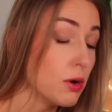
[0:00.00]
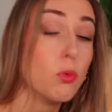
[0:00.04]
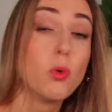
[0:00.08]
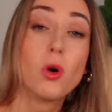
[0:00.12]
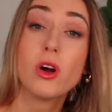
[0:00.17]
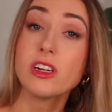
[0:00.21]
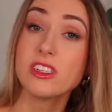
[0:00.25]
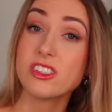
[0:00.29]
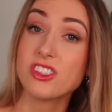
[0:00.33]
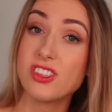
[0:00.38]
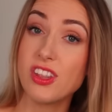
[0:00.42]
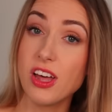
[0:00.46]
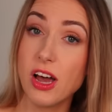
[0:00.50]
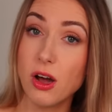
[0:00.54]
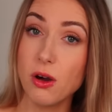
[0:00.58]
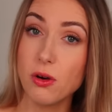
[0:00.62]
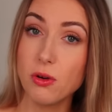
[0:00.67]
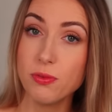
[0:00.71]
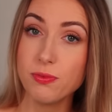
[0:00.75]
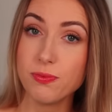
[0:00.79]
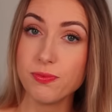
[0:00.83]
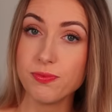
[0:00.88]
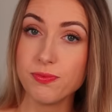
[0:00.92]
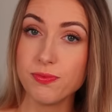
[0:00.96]
It works
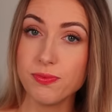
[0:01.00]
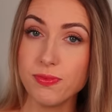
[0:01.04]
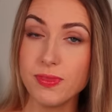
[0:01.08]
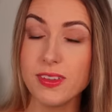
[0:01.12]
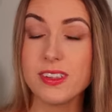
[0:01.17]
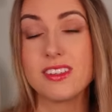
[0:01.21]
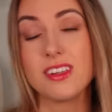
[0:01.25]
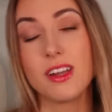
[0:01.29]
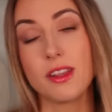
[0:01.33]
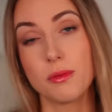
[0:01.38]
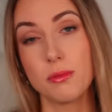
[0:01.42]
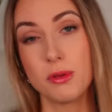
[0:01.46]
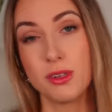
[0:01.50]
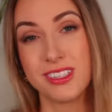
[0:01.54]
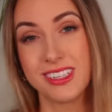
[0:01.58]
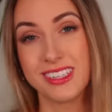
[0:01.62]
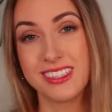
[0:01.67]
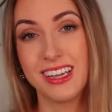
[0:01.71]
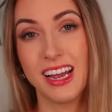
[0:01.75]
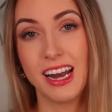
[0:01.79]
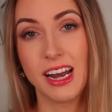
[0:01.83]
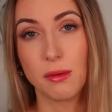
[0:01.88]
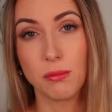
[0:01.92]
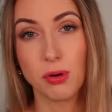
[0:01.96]
though. It's not the most
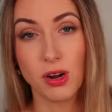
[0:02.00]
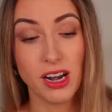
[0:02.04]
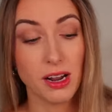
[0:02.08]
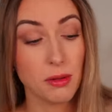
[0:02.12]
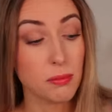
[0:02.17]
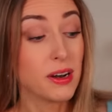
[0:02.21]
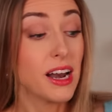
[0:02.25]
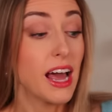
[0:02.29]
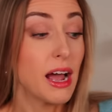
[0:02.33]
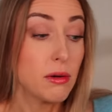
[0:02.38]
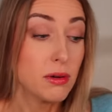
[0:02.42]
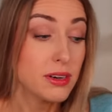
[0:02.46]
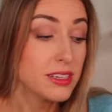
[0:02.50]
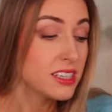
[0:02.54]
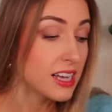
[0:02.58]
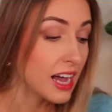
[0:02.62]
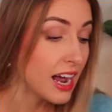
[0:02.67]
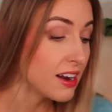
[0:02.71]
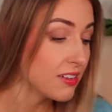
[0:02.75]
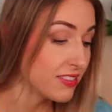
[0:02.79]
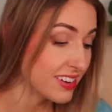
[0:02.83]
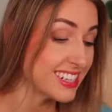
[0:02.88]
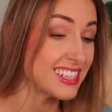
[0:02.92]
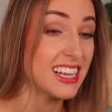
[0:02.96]
exciting product, but I was
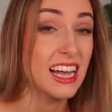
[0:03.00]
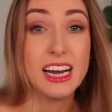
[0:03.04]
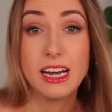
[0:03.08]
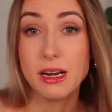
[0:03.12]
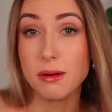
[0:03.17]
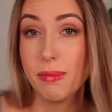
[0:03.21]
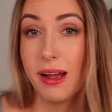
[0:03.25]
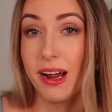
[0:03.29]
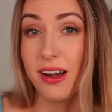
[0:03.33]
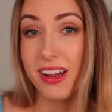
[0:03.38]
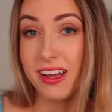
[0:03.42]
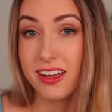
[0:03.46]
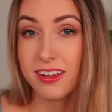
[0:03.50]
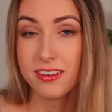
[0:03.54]
kind of excited about